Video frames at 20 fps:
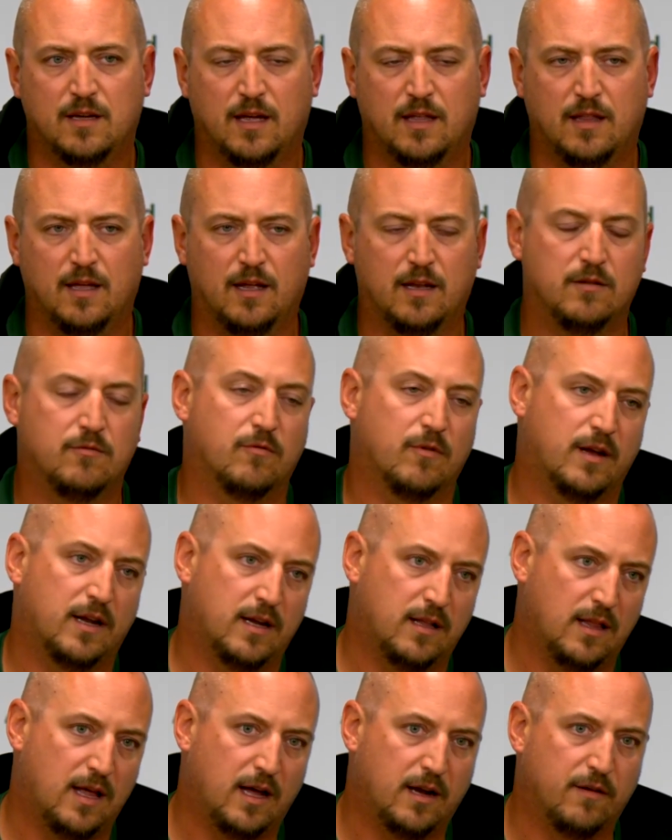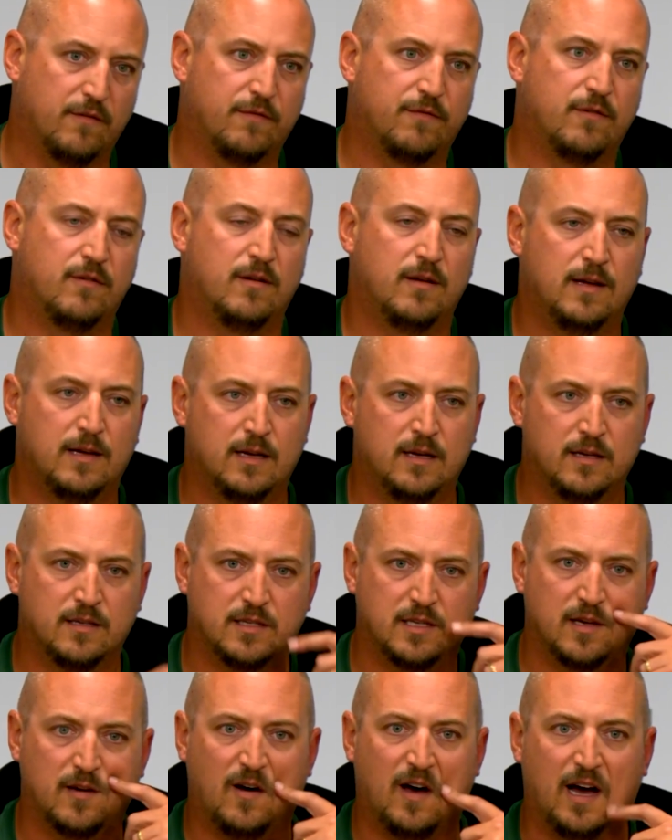And then we're getting a lot of
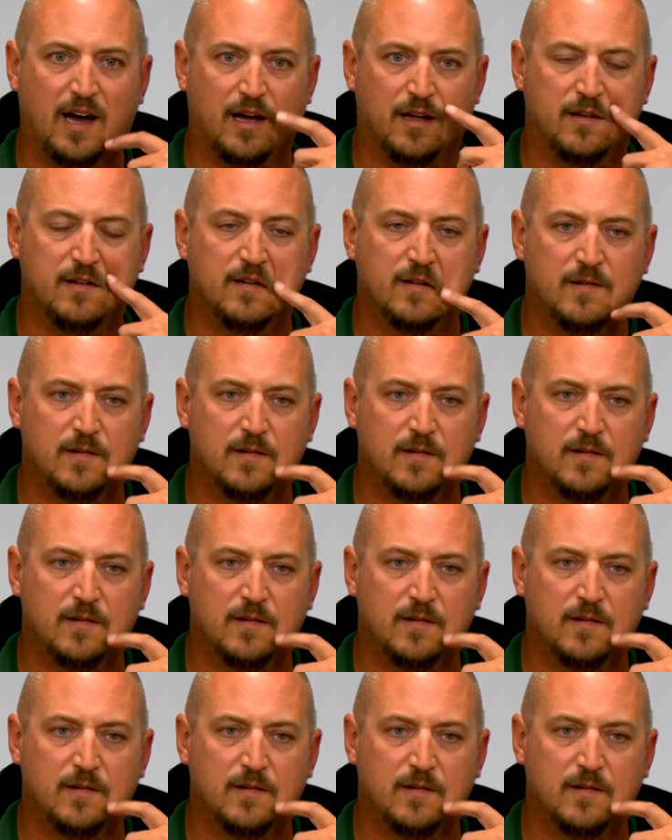single high